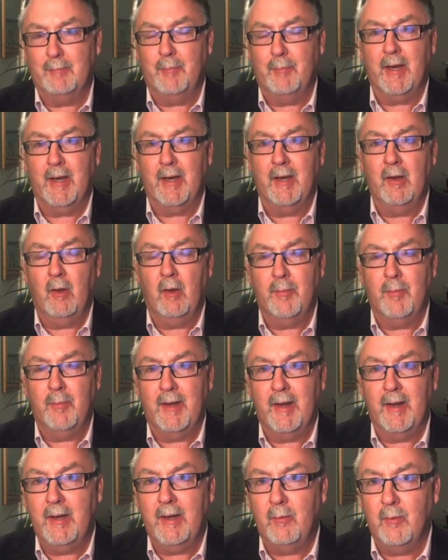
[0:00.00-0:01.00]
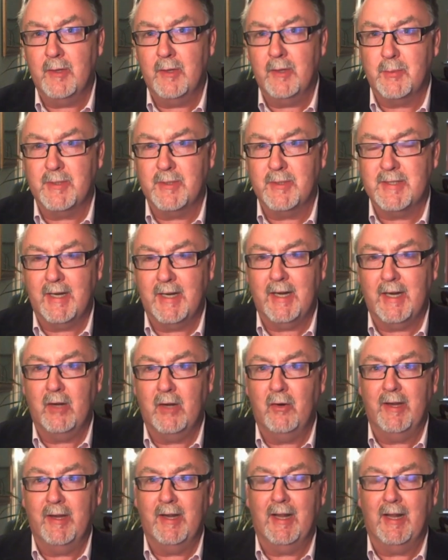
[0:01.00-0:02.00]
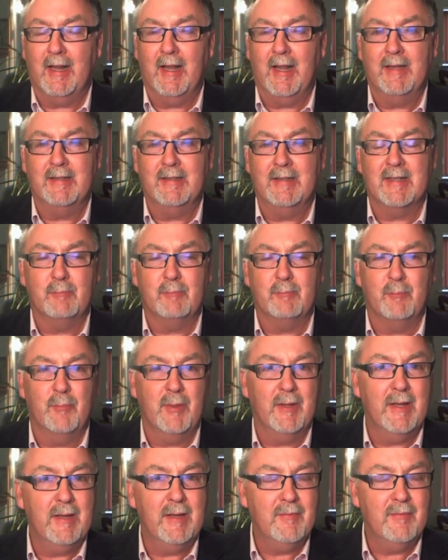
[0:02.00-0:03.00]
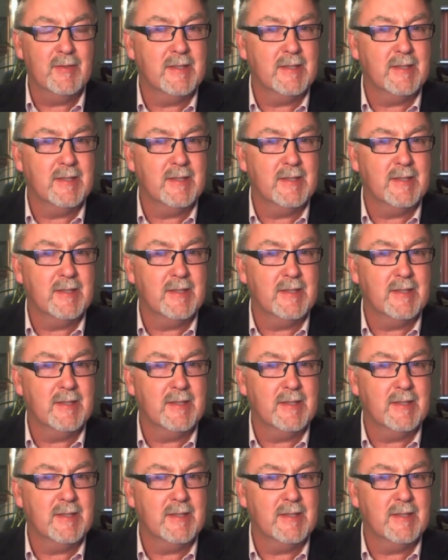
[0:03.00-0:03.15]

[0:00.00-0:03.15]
picking up that anyone is particularly inclined to believe a